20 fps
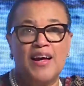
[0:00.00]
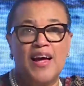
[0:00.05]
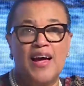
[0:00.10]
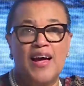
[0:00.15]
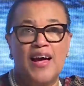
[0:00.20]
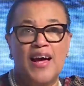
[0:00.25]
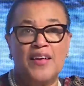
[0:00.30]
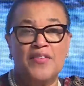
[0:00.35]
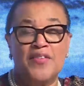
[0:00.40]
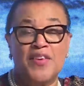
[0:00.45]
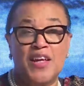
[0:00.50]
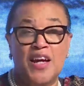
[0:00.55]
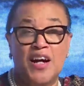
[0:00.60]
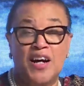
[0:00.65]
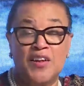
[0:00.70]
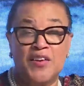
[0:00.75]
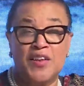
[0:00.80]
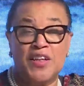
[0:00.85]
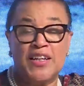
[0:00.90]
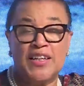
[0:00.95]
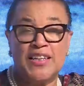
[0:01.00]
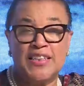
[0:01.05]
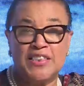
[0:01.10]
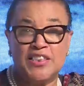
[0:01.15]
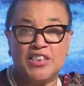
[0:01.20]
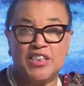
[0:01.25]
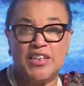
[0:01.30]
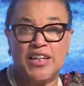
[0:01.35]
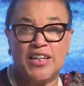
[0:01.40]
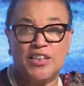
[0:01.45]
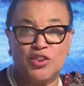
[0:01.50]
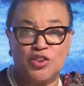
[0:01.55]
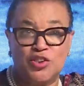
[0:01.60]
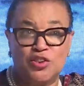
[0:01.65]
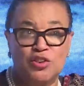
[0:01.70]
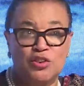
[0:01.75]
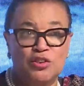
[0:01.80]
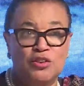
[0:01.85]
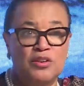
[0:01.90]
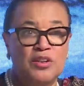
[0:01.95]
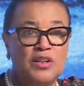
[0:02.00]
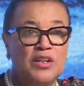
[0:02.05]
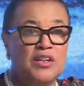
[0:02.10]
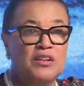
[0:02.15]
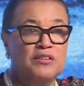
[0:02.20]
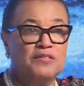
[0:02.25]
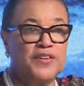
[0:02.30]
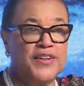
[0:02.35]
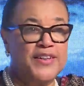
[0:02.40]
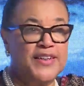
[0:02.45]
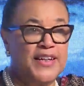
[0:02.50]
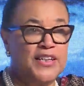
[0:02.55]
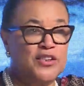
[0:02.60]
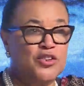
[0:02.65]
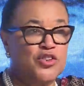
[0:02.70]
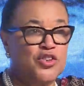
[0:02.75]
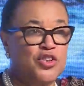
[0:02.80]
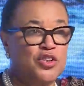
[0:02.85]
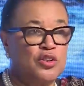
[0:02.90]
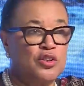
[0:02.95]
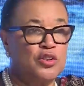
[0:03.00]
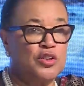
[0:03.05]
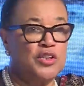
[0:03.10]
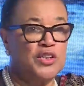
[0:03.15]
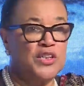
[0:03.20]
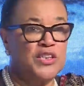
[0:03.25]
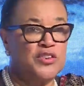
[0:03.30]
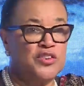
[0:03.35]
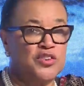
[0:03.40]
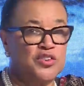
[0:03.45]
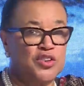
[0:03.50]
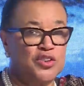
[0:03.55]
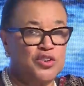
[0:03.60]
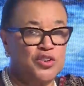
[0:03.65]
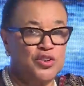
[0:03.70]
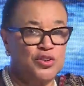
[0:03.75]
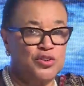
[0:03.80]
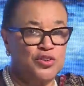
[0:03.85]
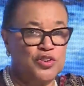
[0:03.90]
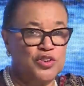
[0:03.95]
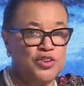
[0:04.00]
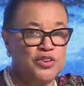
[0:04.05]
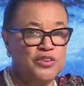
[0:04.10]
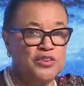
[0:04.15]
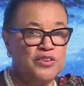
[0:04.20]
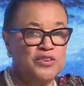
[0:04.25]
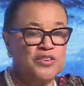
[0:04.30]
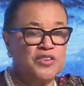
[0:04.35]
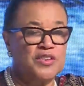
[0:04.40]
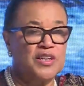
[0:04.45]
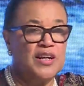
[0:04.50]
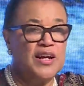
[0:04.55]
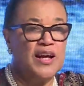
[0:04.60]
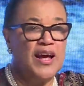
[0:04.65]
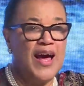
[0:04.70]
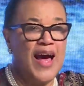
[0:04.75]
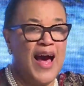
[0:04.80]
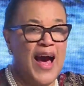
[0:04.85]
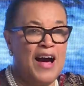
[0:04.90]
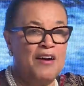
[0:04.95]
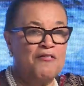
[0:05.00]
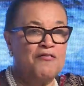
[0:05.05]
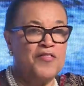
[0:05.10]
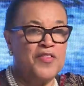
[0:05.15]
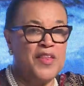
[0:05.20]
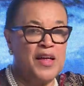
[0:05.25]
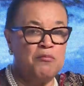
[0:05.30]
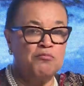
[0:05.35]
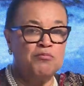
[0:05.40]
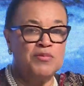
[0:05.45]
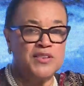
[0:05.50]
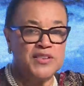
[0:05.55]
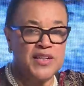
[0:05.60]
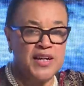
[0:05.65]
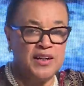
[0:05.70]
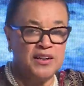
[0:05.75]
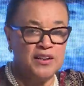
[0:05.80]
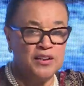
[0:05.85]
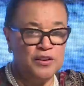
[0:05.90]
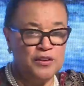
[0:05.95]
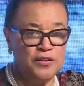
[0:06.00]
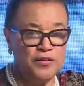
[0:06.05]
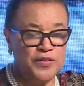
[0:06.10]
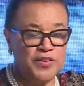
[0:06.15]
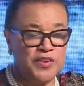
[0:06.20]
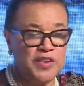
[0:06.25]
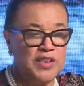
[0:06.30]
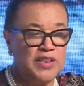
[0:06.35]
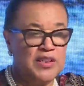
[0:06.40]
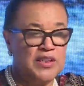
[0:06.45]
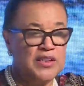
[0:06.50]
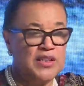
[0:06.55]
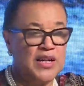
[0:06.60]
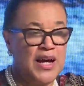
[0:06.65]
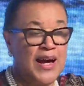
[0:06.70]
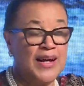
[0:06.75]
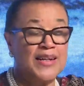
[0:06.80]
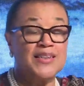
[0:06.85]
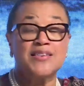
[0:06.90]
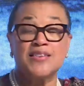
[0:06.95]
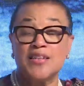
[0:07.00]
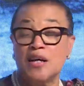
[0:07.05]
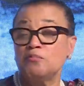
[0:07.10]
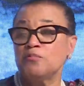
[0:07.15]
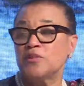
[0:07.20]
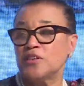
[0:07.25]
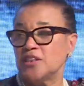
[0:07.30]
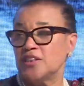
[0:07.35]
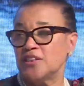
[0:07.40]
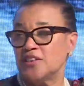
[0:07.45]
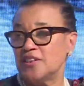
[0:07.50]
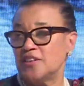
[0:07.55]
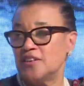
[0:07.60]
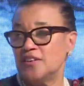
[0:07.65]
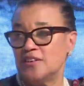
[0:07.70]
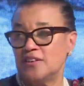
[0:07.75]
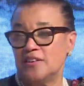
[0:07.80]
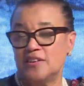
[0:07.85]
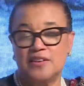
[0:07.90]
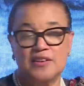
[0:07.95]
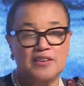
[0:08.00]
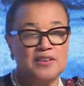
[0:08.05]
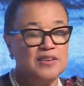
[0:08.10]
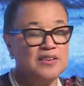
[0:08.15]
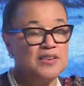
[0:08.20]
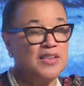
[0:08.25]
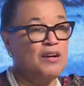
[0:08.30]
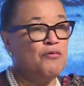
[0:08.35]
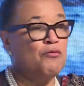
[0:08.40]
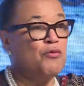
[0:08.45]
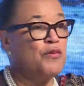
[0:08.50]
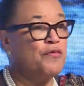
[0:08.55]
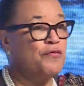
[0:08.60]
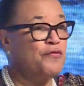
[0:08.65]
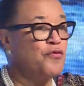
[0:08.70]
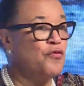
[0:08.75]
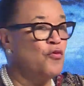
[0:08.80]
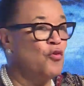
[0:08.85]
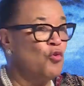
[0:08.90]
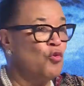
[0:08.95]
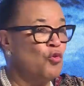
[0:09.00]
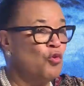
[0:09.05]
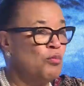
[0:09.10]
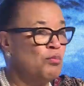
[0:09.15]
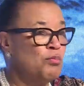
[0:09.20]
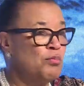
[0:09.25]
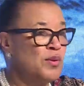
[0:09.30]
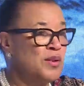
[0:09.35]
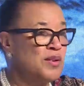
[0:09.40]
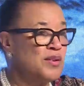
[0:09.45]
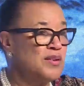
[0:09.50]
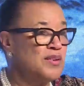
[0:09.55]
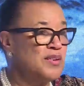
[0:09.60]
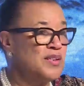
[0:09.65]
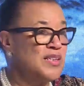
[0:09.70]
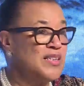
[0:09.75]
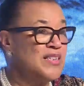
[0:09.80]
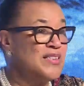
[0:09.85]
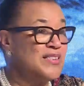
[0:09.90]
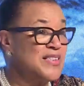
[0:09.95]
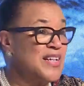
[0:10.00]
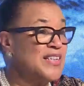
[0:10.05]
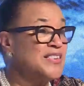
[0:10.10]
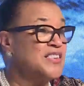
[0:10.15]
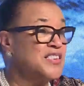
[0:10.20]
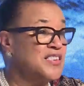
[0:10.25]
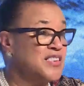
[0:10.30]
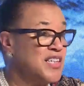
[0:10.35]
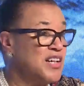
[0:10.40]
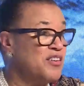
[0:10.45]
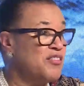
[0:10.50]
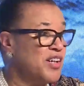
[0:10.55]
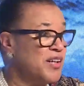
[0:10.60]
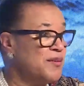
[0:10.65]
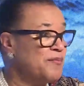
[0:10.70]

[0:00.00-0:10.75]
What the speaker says: and the other international financial institutions have themselves accepted that reform is necessary